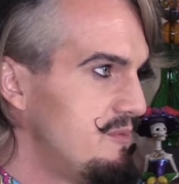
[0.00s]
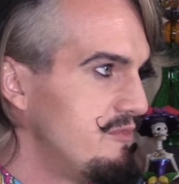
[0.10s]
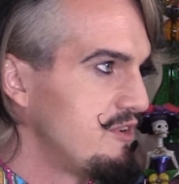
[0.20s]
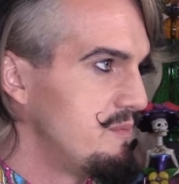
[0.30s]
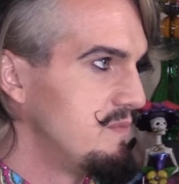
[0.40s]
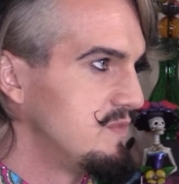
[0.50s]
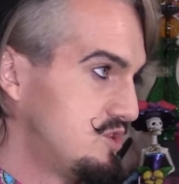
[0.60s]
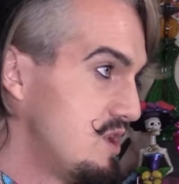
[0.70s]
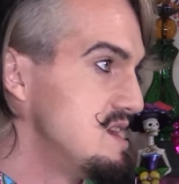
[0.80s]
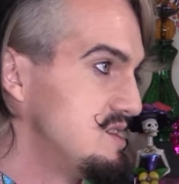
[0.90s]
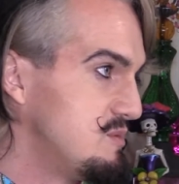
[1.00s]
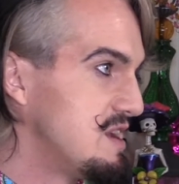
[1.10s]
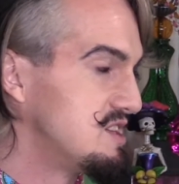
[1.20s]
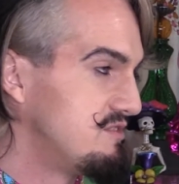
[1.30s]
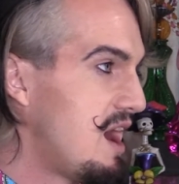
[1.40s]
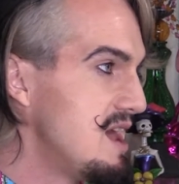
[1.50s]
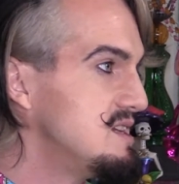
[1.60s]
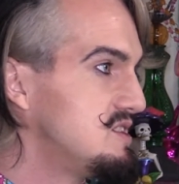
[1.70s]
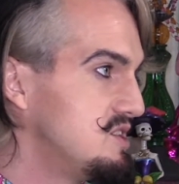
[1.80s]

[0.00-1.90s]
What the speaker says: from straight domestic violence